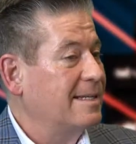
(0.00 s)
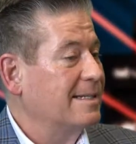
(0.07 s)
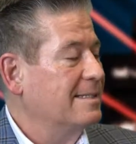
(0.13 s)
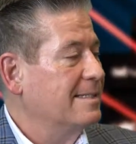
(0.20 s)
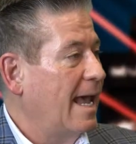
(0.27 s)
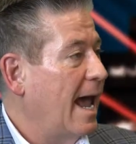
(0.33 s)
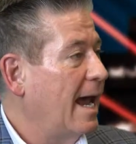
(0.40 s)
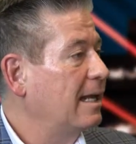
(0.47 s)

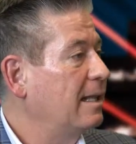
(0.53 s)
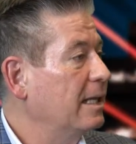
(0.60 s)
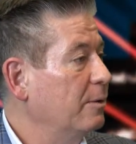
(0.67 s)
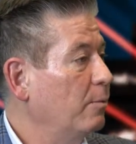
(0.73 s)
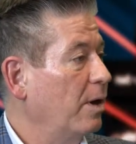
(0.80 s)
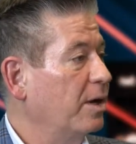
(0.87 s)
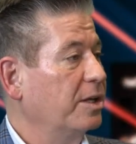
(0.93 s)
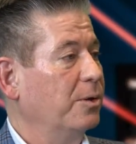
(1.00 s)
exactly
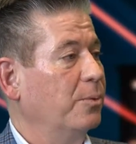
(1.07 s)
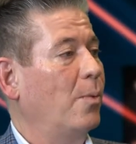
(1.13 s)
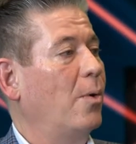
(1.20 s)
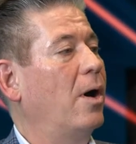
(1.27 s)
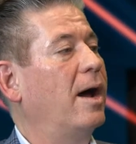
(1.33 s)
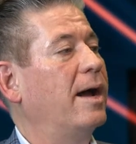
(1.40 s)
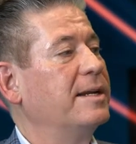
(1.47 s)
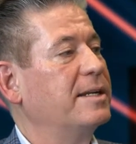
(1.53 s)
what you
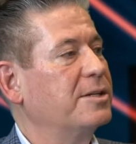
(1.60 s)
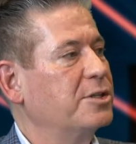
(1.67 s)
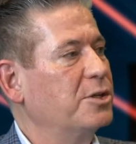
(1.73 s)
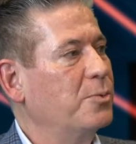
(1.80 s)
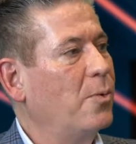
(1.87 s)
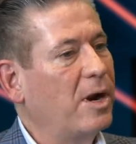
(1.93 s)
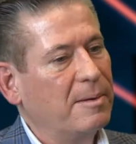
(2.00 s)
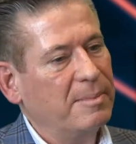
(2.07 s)
want, is you
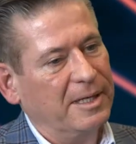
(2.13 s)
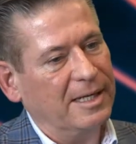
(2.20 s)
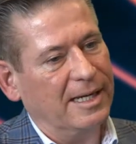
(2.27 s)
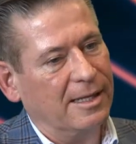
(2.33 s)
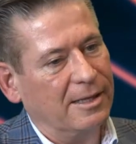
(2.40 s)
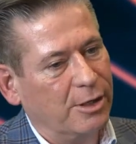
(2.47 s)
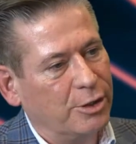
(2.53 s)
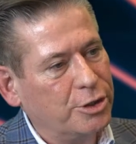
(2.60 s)
want to be
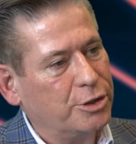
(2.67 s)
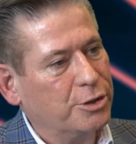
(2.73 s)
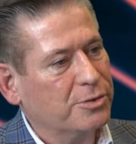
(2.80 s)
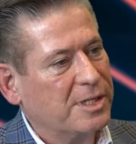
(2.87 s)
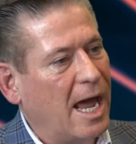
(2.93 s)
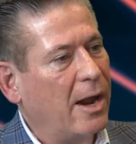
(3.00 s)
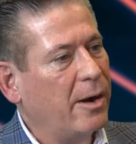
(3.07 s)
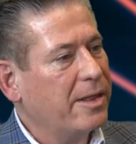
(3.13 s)
in their shoes.
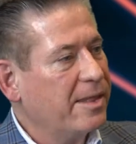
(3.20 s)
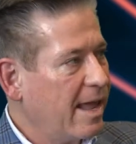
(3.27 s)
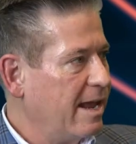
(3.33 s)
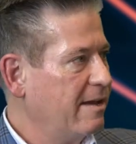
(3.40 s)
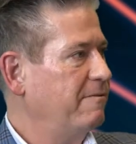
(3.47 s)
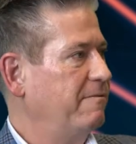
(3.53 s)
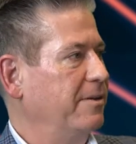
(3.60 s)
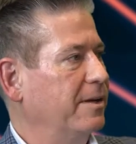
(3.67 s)
How do
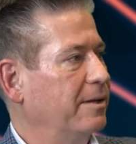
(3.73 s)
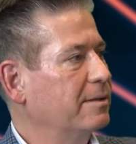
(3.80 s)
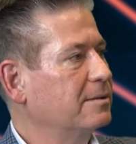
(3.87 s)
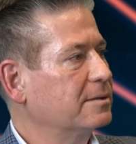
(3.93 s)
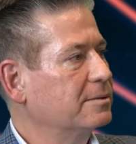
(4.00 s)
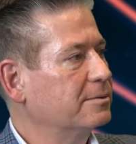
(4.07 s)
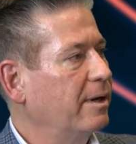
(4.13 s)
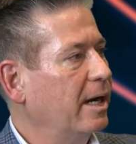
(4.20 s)
they feel,
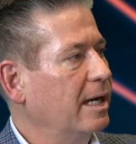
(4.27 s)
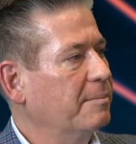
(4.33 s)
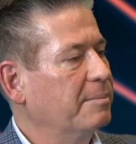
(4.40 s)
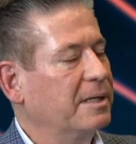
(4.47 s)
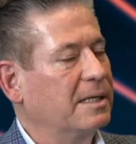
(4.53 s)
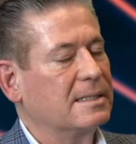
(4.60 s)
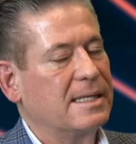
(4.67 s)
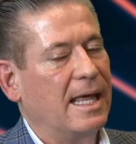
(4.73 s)
right? Mm-hmm.
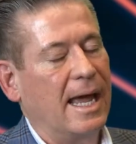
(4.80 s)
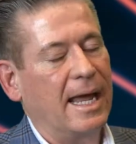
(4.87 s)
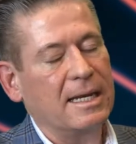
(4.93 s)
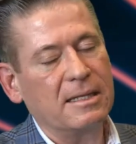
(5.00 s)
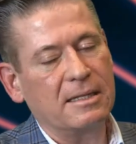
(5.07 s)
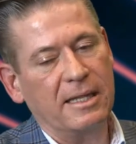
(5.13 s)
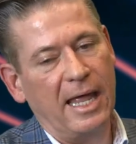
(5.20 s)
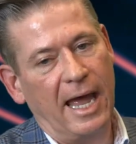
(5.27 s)
Because
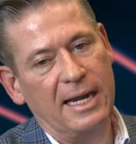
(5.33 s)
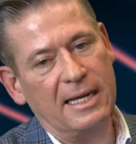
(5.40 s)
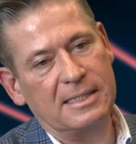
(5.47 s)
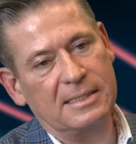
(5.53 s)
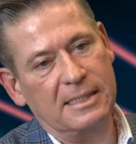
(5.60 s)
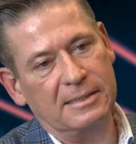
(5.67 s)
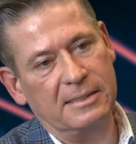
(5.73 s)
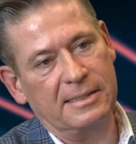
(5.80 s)
that
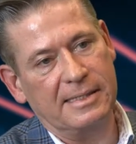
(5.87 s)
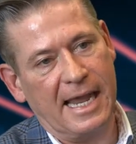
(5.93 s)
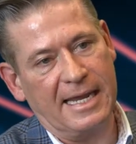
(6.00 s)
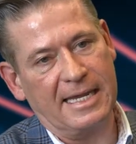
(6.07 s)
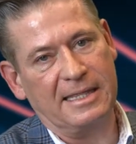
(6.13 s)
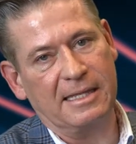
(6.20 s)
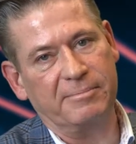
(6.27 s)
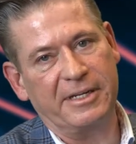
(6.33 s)
is
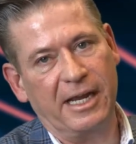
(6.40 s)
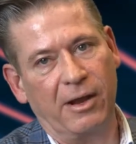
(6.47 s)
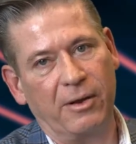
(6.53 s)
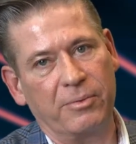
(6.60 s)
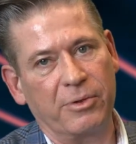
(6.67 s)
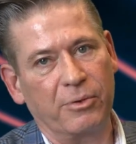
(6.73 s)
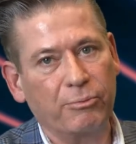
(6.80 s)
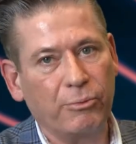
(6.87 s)
taking them
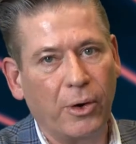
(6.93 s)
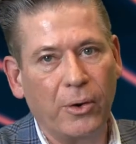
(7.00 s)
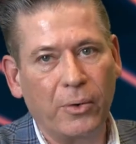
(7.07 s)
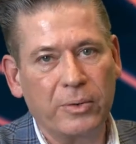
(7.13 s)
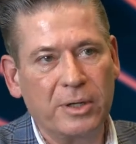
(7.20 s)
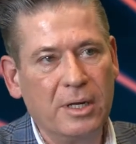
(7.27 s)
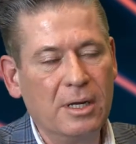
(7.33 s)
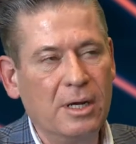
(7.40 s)
down the road